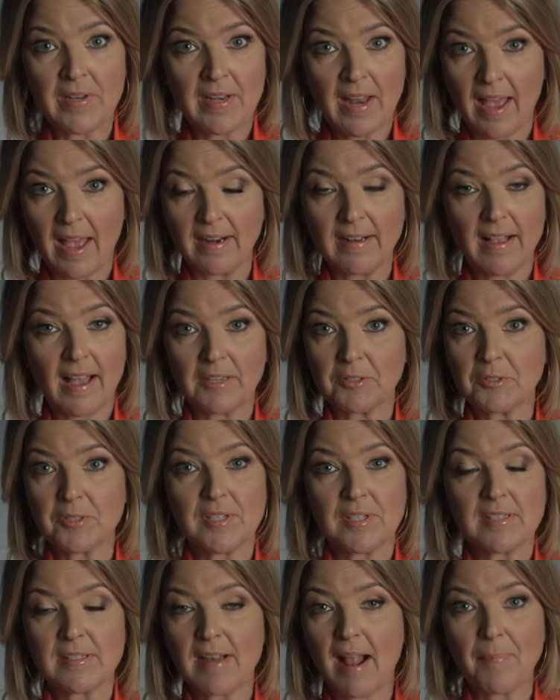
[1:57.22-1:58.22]
not. Congress
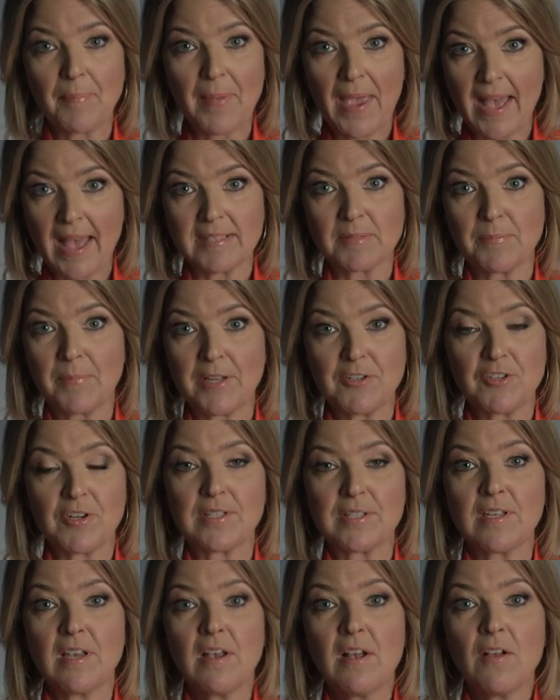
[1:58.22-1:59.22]
does not pass
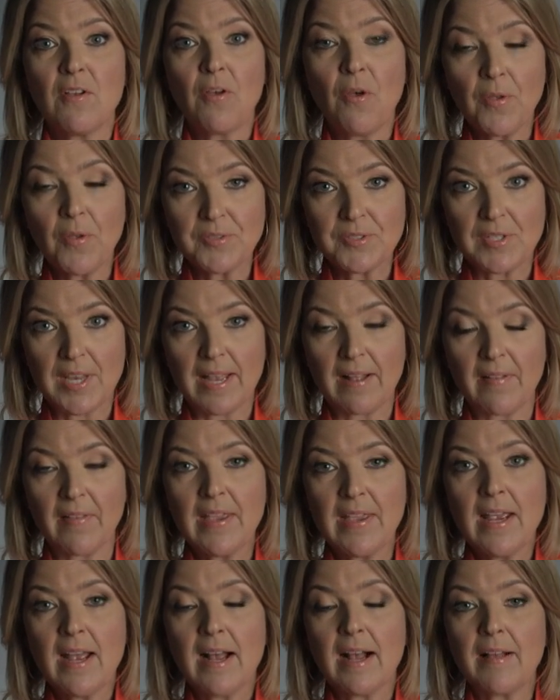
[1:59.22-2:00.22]
budgets wholesale.
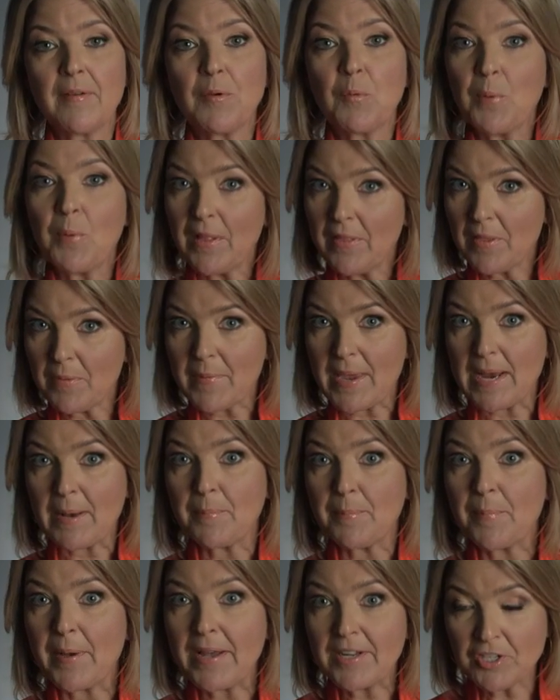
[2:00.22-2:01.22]
Will it
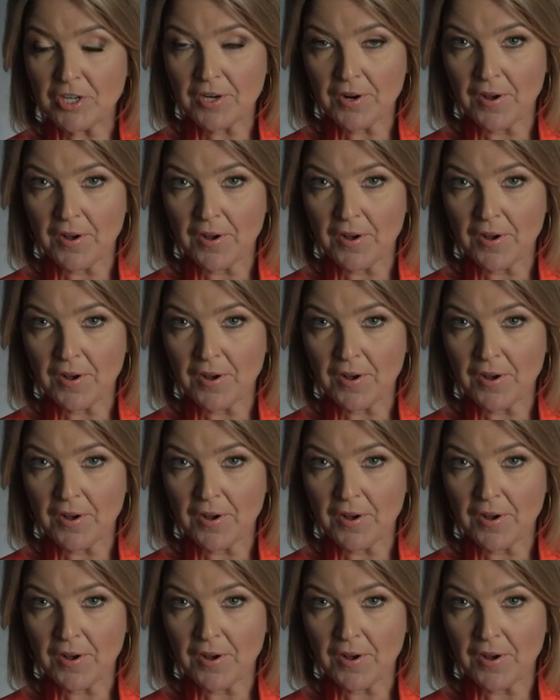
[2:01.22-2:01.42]
make budget